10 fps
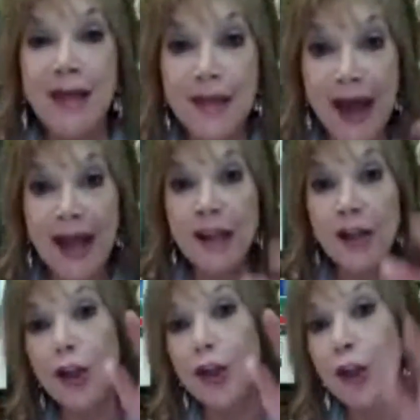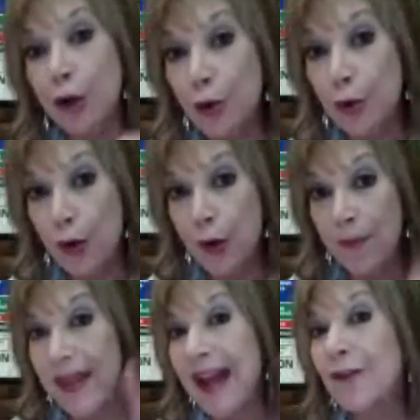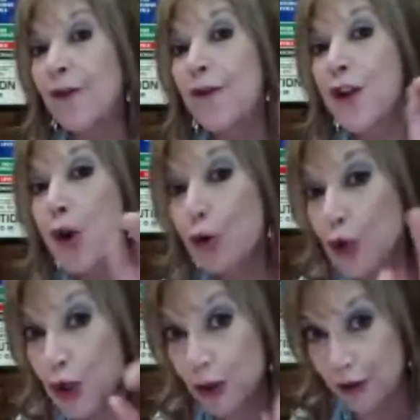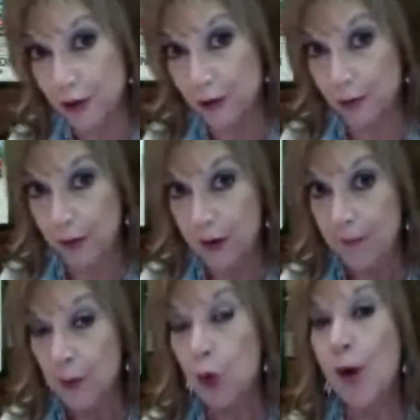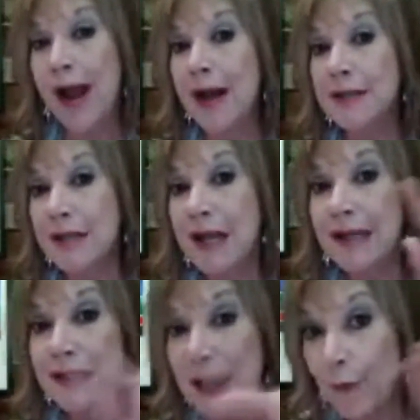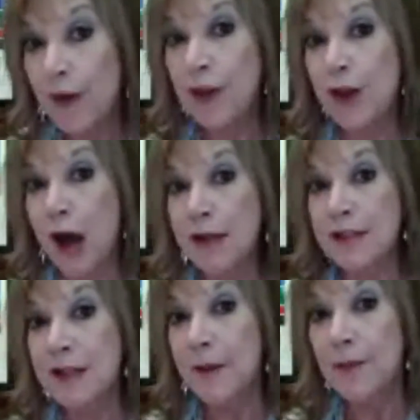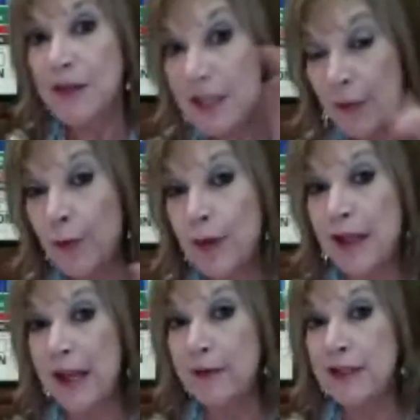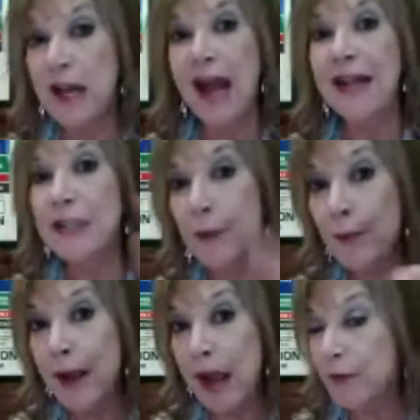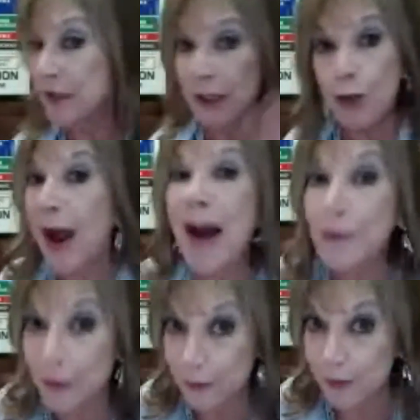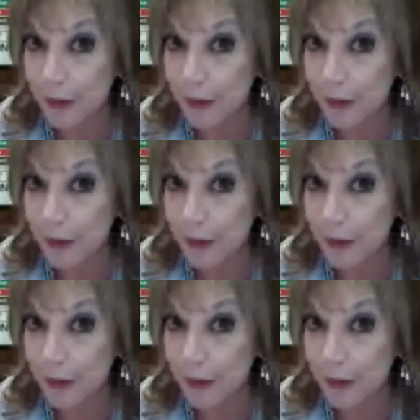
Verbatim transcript: that you, that future you who has different thoughts, different beliefs, and different behaviors. You have to.